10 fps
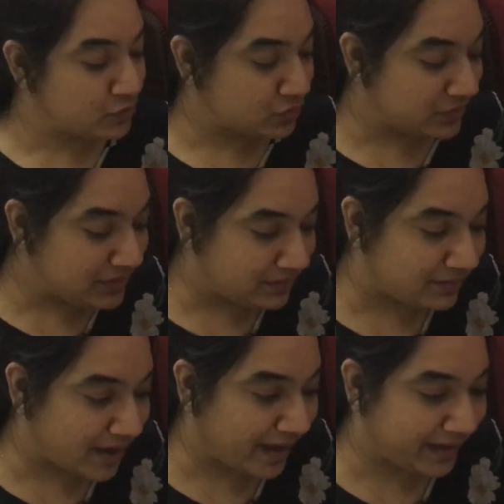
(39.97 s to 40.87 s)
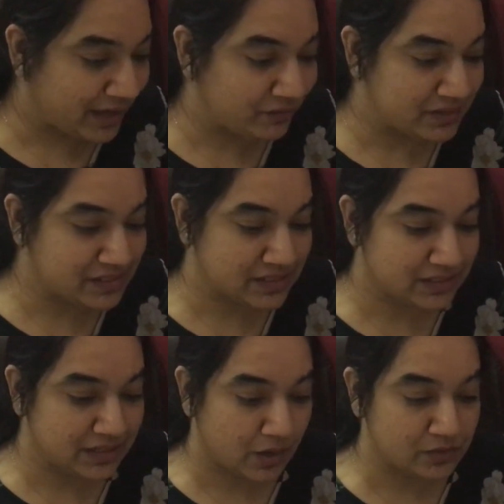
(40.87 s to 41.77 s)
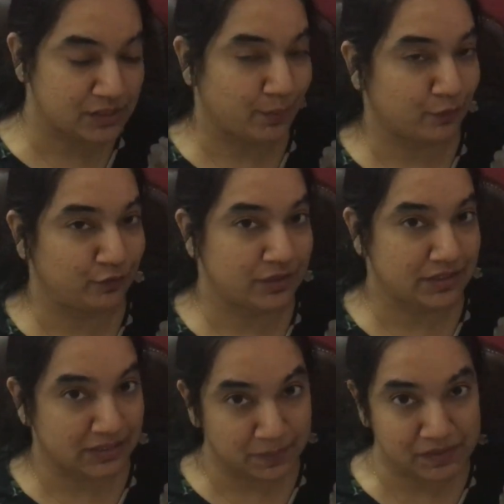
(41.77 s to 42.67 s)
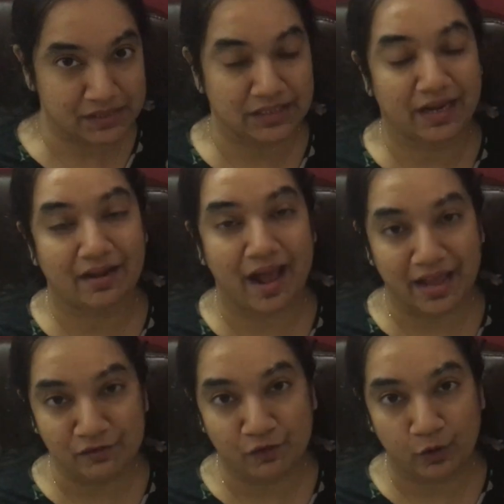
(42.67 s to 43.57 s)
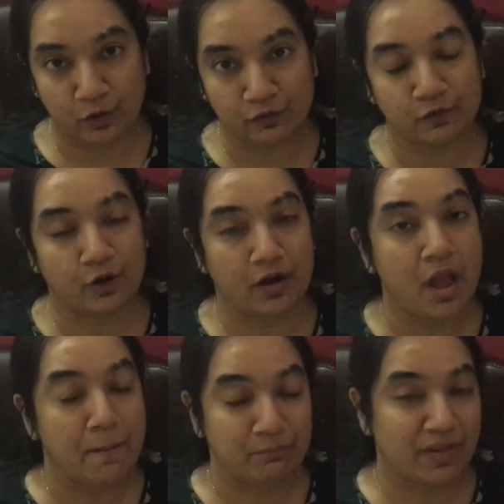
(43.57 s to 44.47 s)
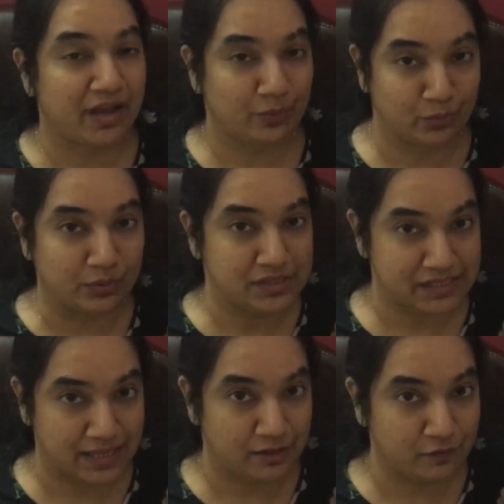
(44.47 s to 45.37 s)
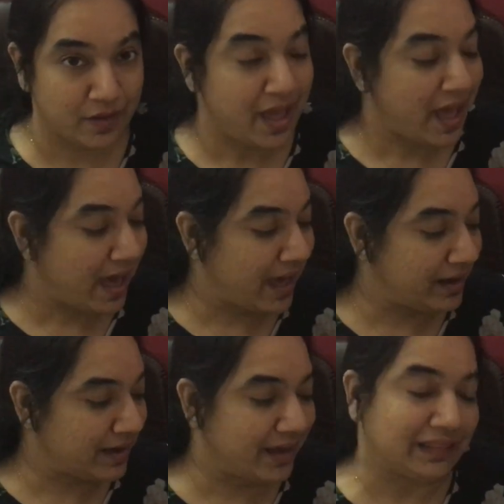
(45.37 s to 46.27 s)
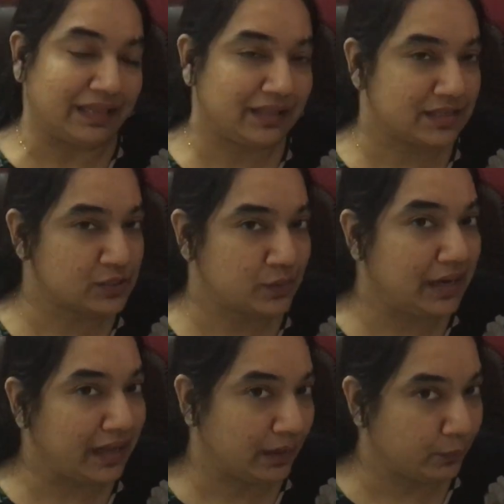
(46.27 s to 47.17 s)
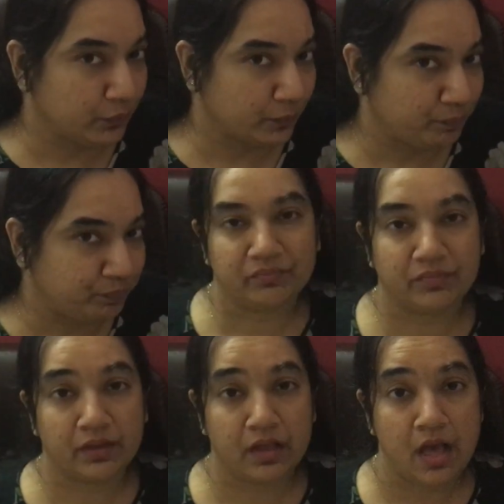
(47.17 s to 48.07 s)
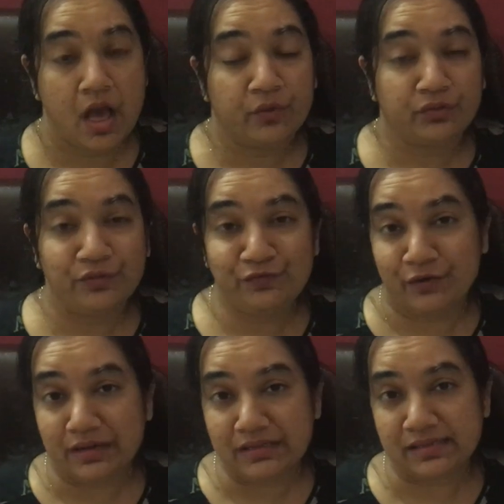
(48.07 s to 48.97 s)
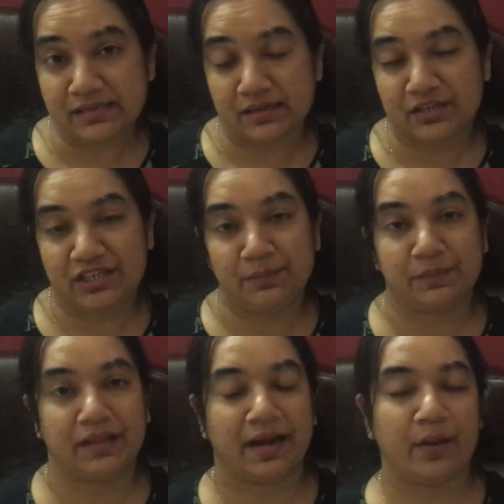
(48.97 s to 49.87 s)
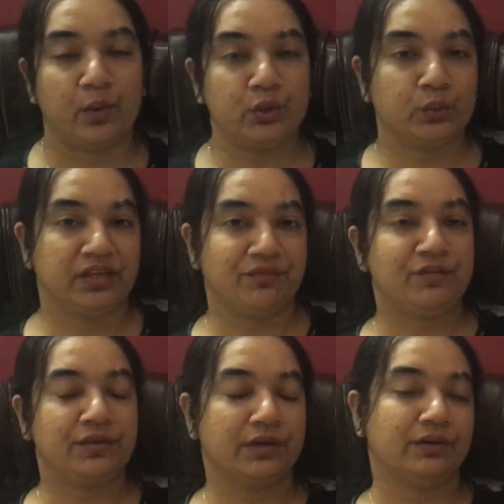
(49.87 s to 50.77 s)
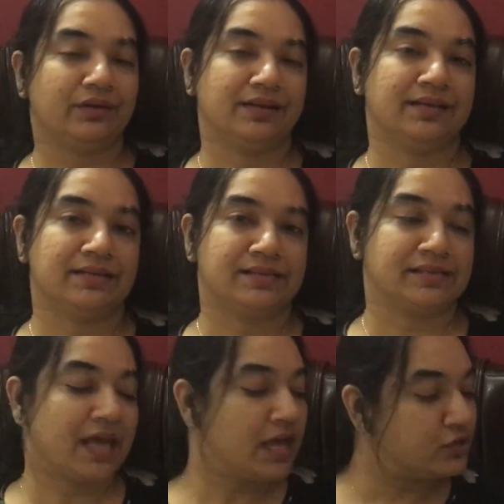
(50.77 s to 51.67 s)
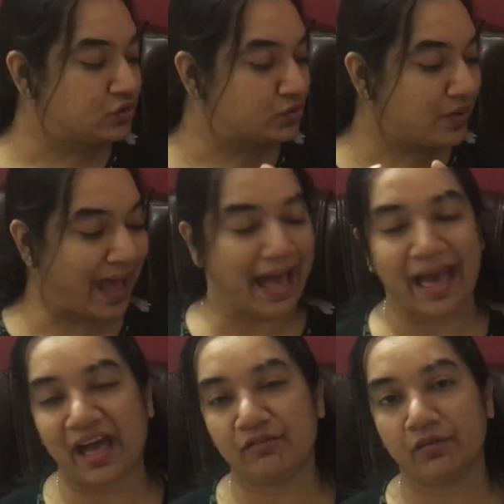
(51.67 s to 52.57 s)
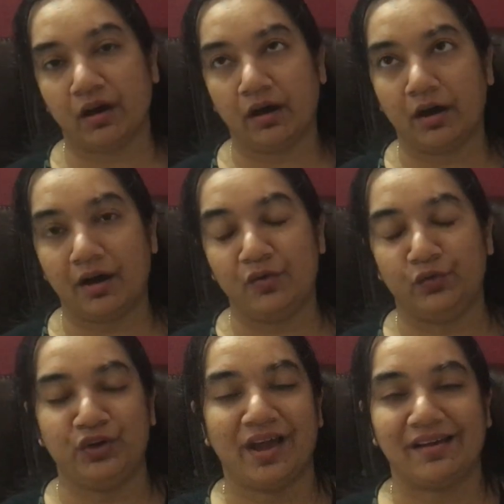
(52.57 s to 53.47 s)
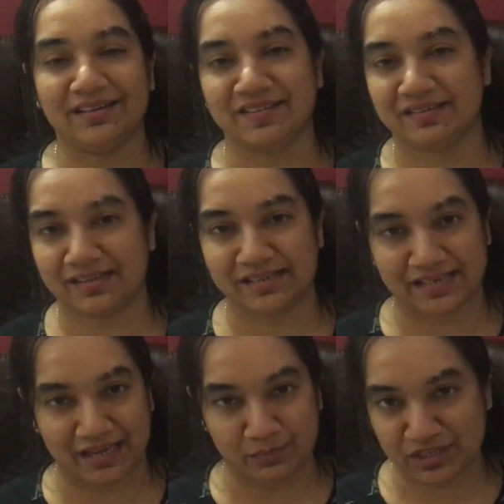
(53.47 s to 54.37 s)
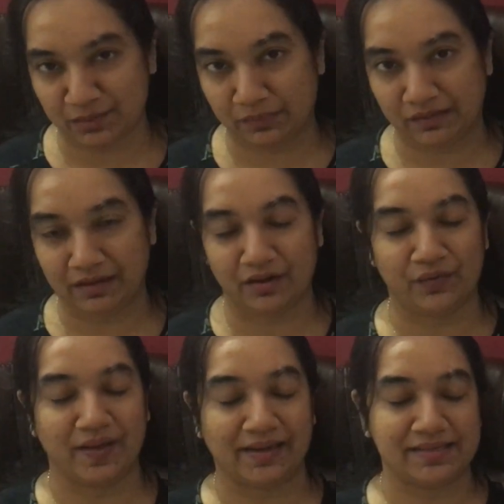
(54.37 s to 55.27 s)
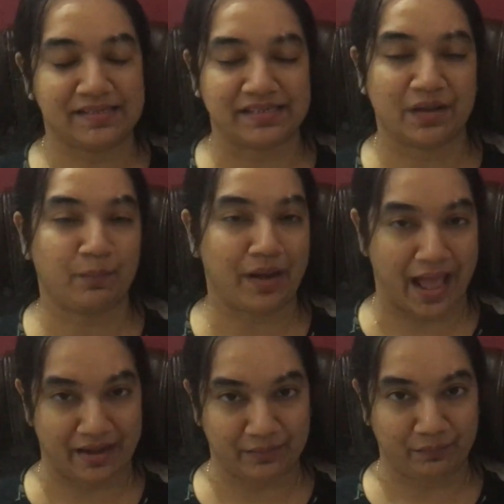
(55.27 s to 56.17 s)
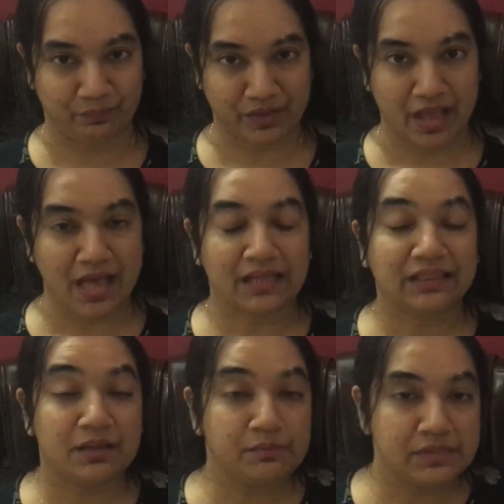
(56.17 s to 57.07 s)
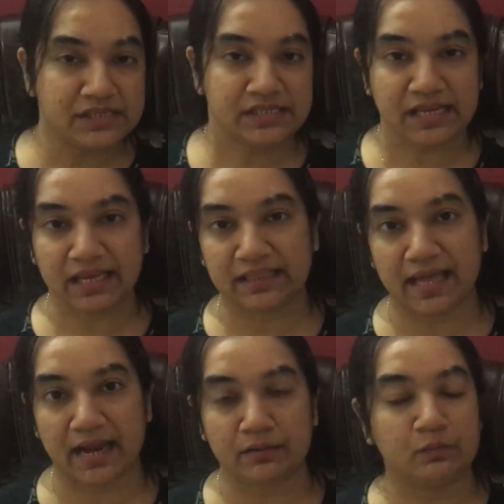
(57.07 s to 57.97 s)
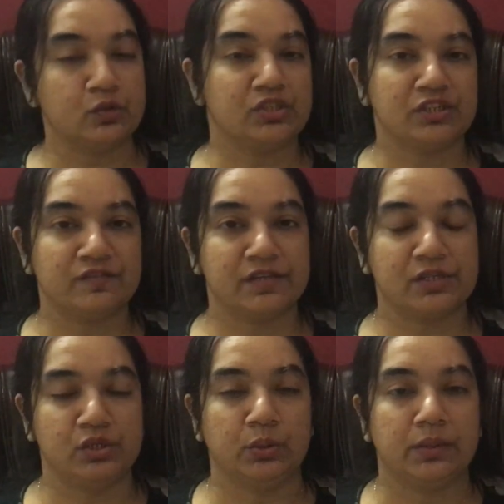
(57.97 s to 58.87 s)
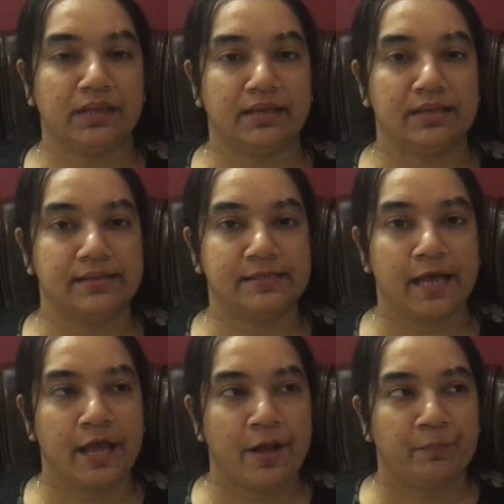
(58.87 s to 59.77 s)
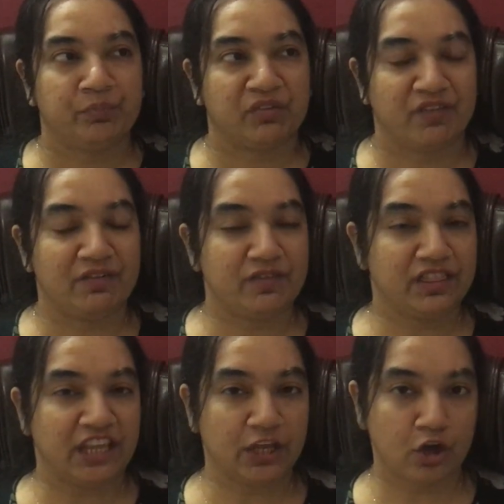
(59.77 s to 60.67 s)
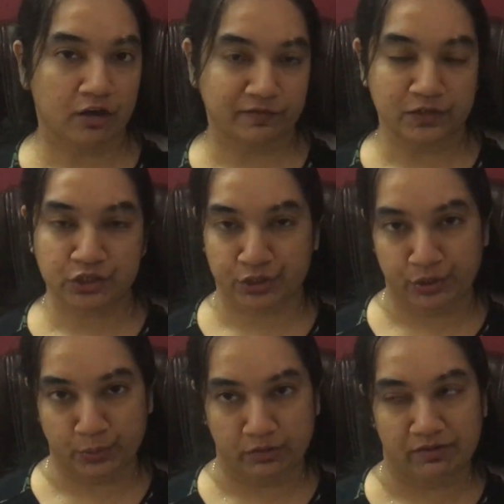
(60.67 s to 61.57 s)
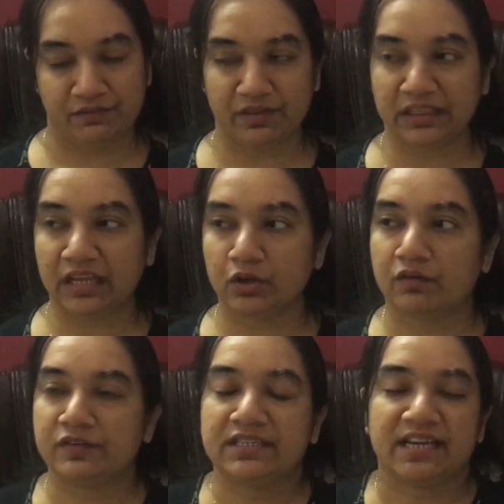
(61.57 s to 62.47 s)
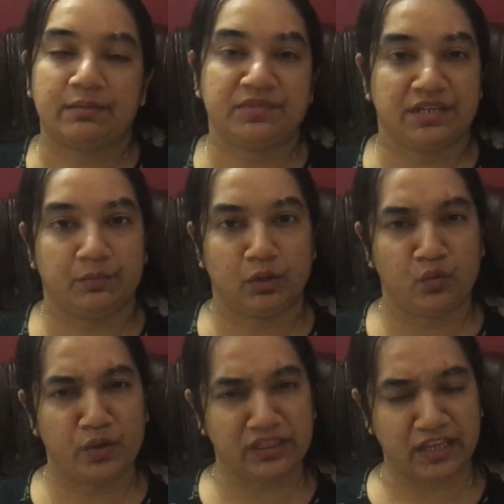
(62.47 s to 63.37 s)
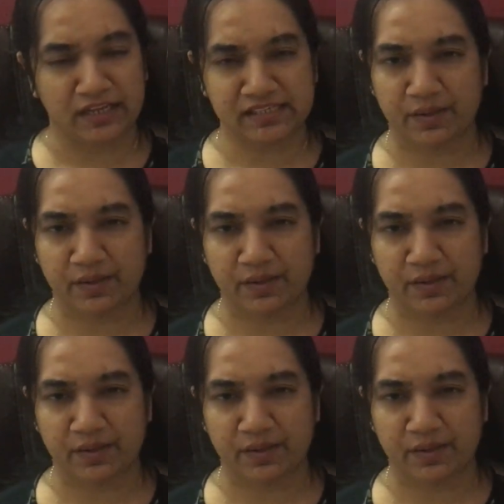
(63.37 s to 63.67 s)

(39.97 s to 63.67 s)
So here I have listed down some of the tips that I follow for my own self, and I think this will help you. The first tip that I want to give here is to have a realistic timetable, a realistic plan. The mistake that most of us do is when we think of a schedule, when we think of a timetable, we think